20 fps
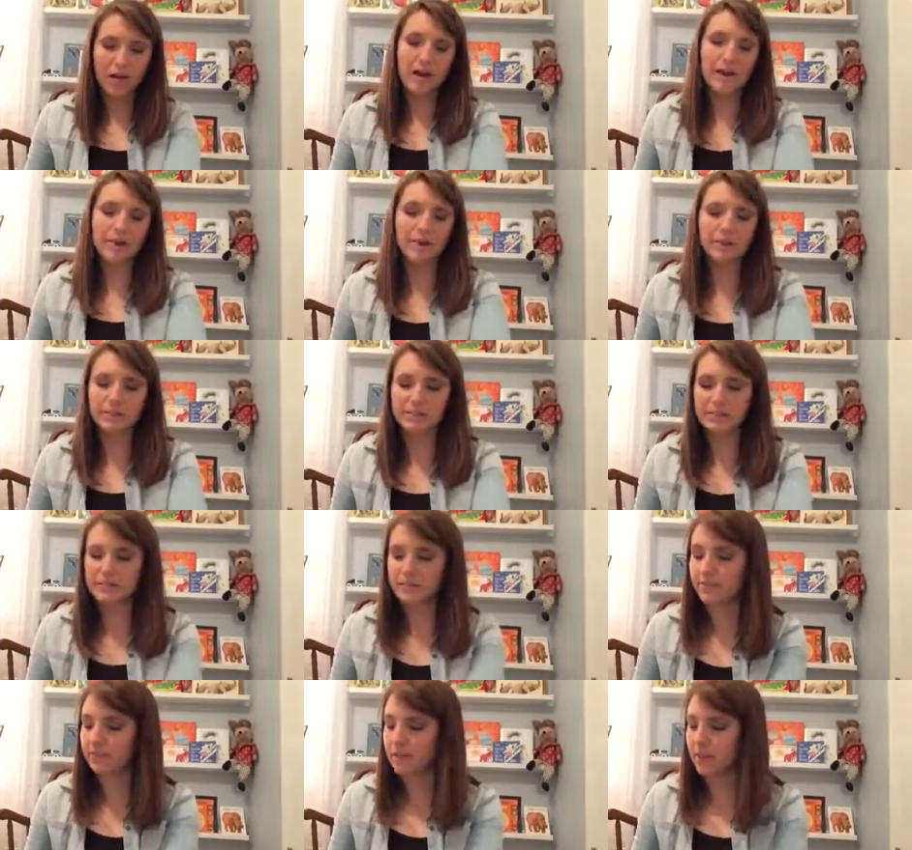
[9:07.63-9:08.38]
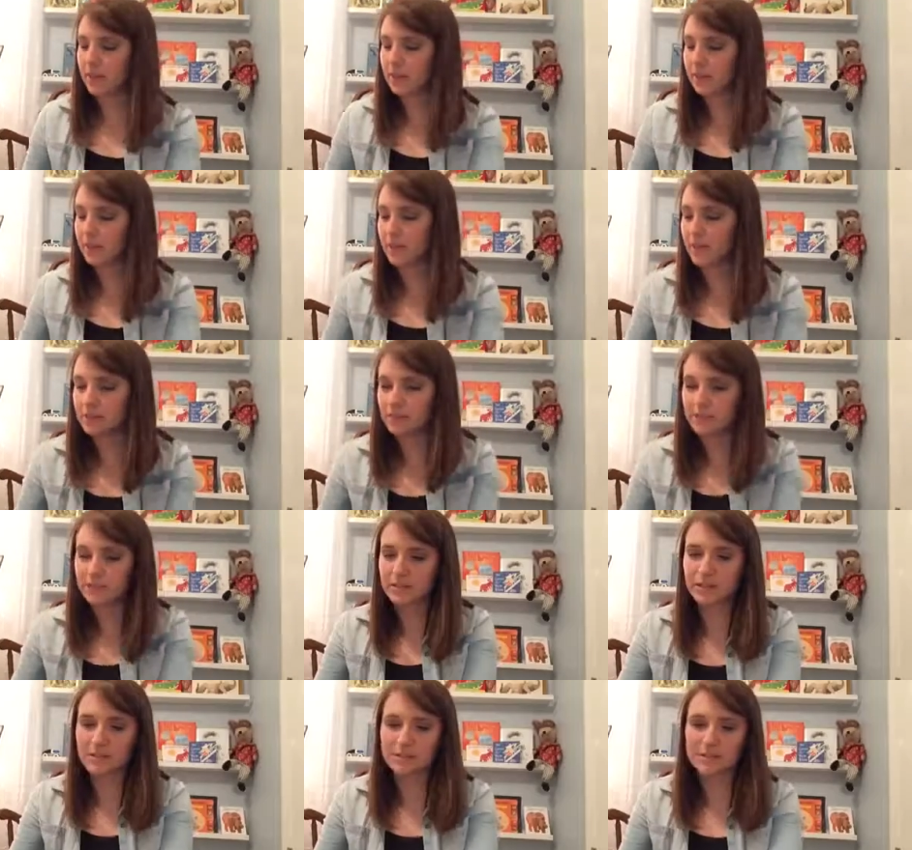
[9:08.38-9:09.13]
I think I'll save that one
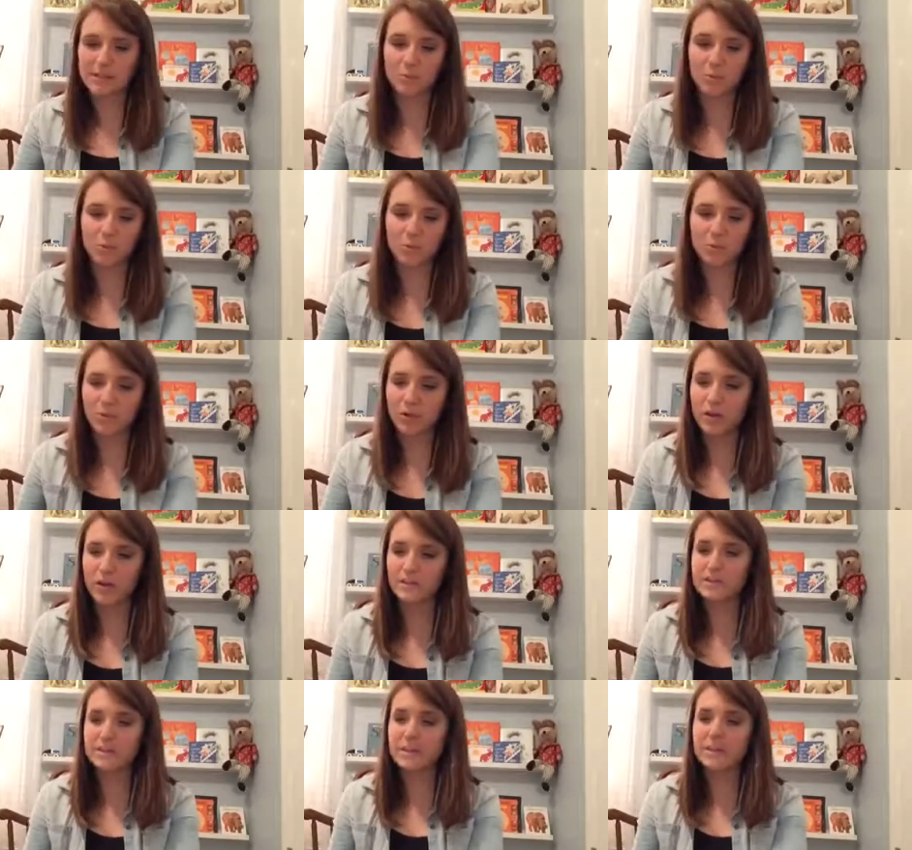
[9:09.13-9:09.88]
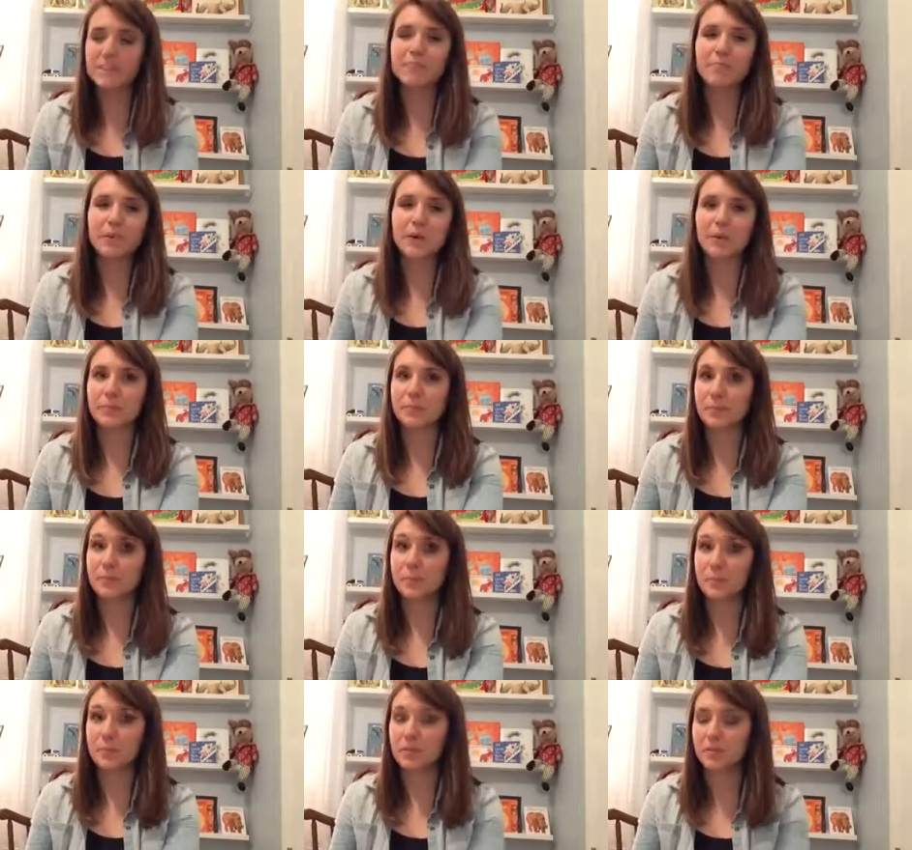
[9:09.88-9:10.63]
last. I'll save my
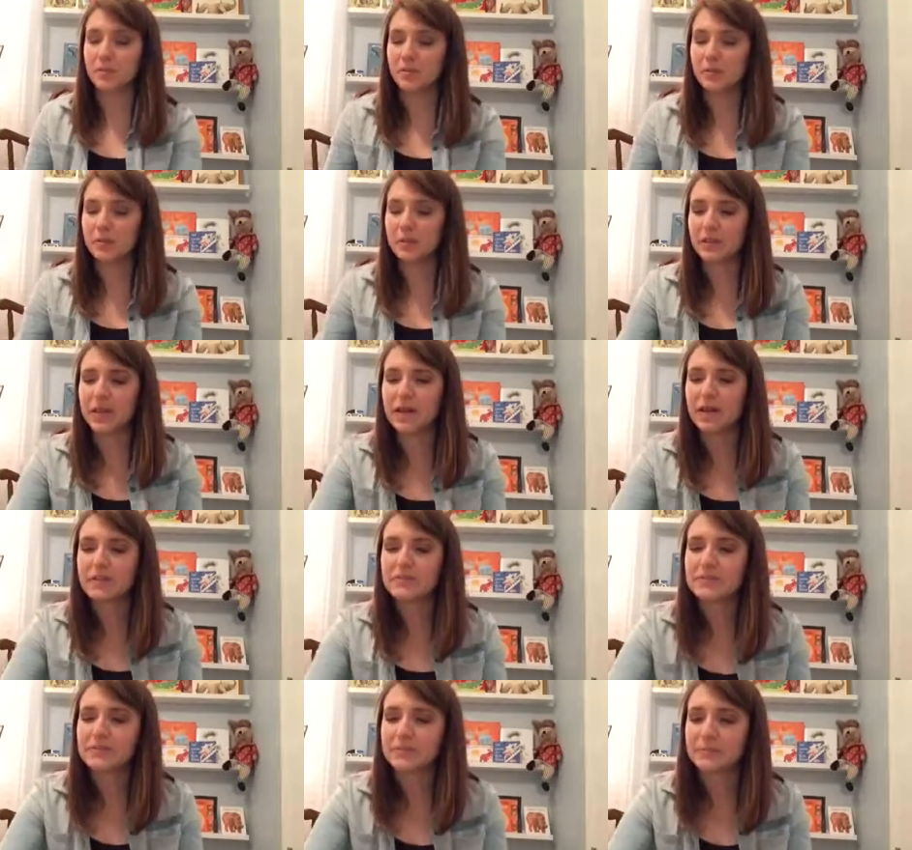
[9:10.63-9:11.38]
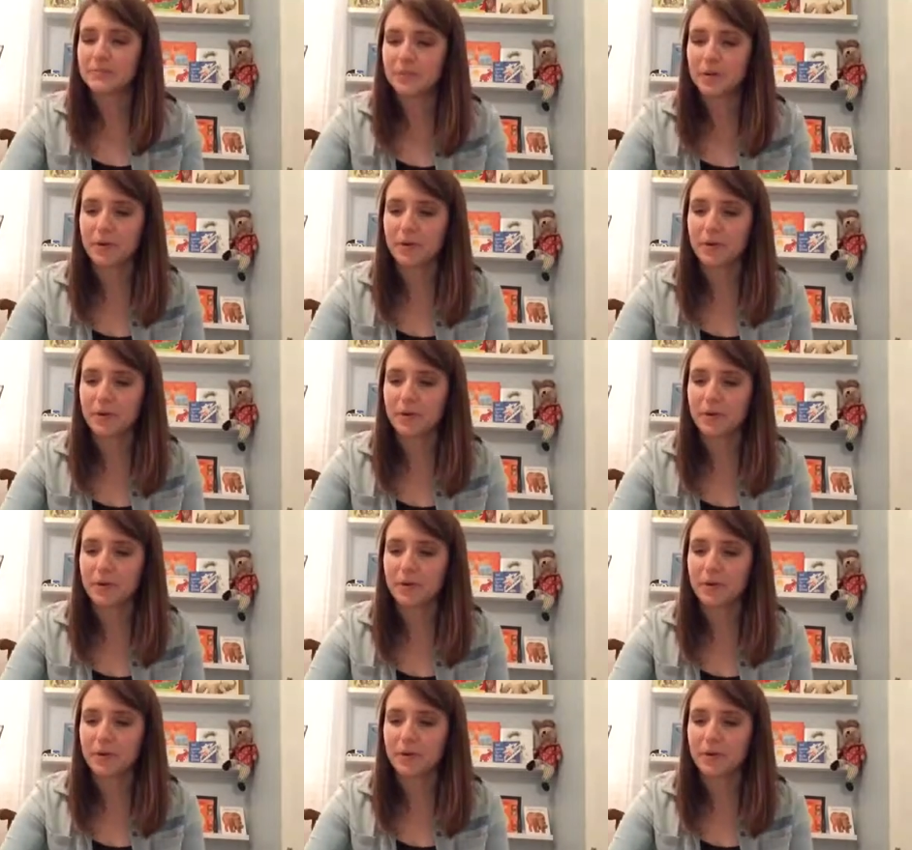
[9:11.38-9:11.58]
Wolfie one last.